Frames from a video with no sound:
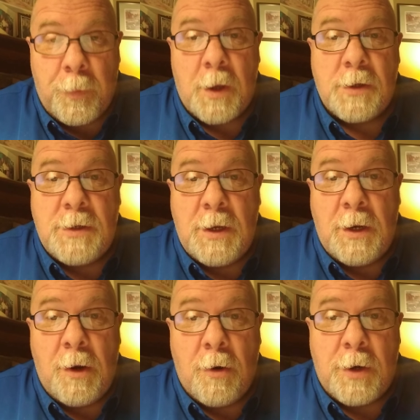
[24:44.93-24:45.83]
that
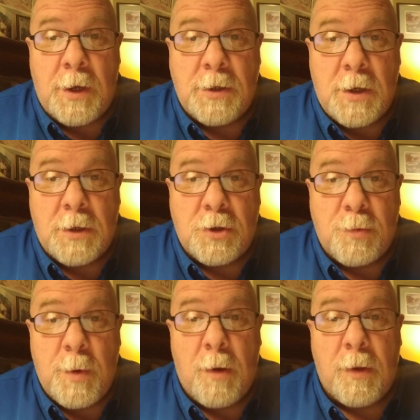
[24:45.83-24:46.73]
seen, hear, and taste, touch, and
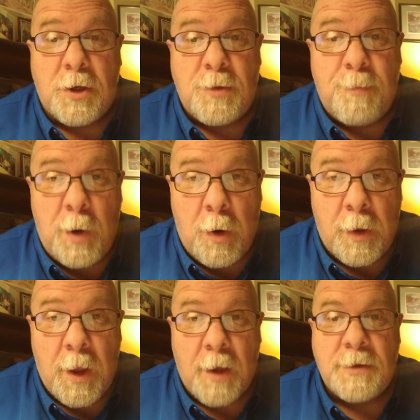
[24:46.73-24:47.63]
smell, the
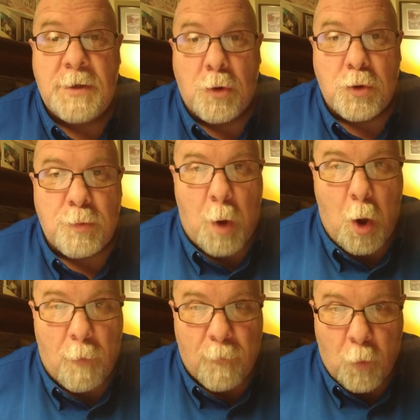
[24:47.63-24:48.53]
spirit, that still
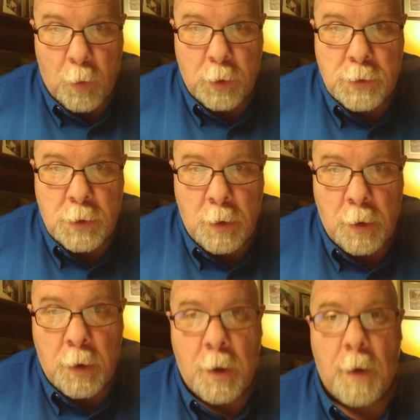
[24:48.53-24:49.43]
small voice
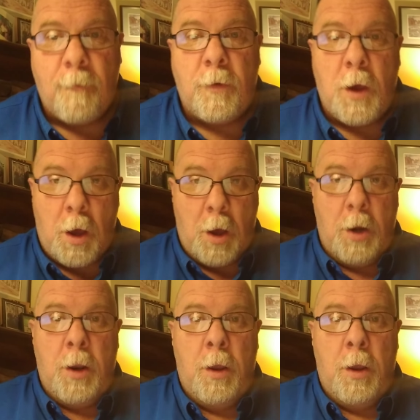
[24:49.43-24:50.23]
of God